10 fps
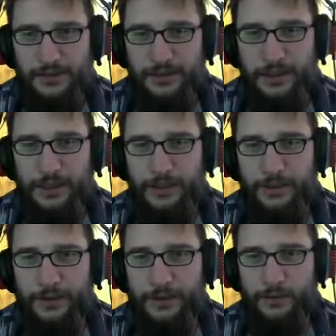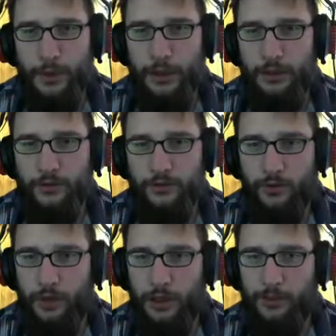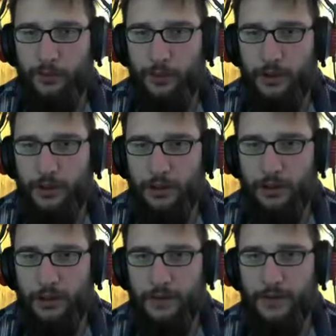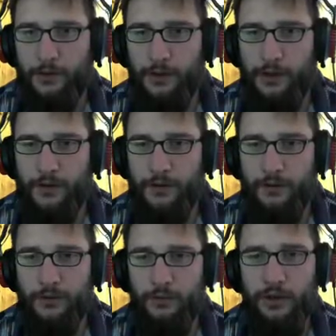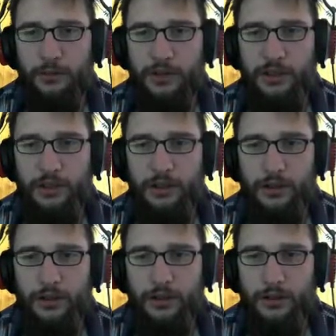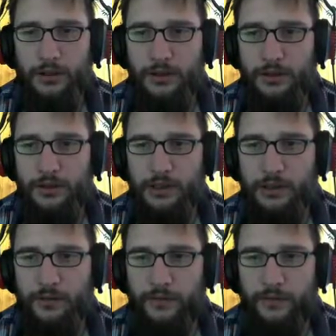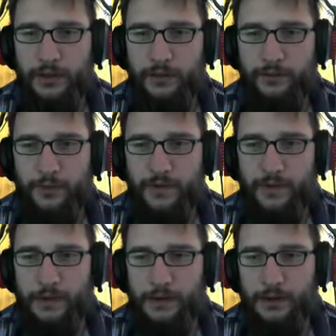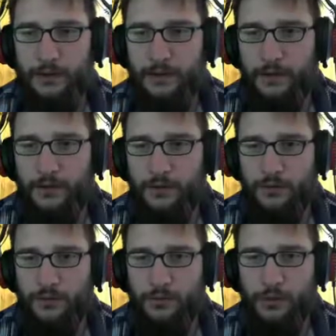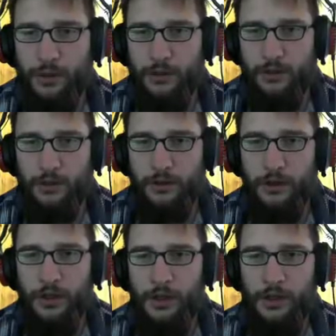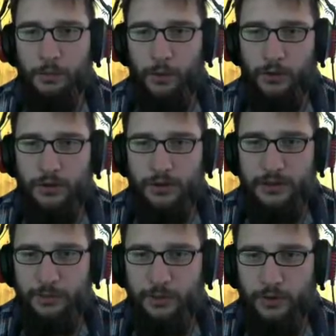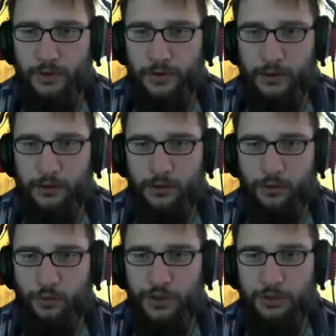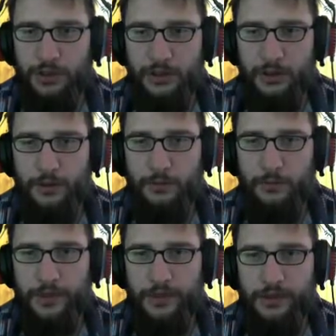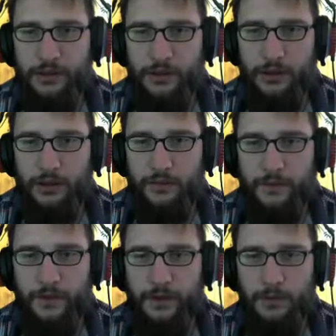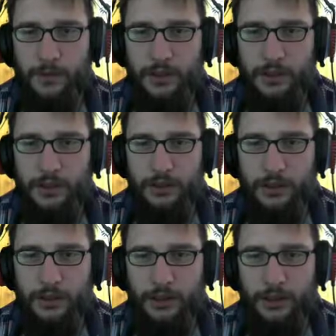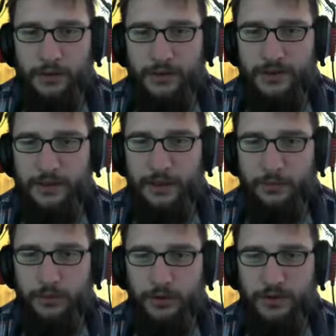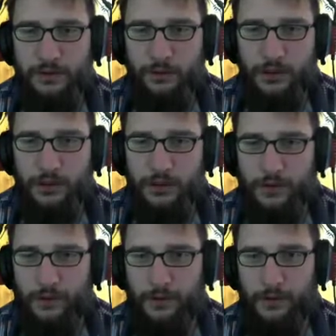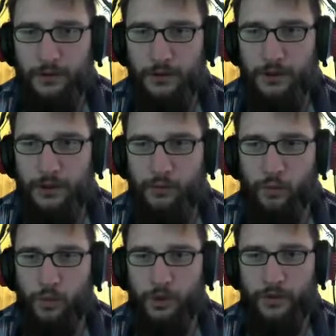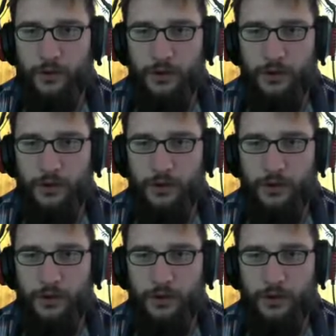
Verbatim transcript: And, well, Sugarlips will get there and will be kind of left with nothing to do right here. Um, all these books are readable, but none of them are skill books, so it's not worth it.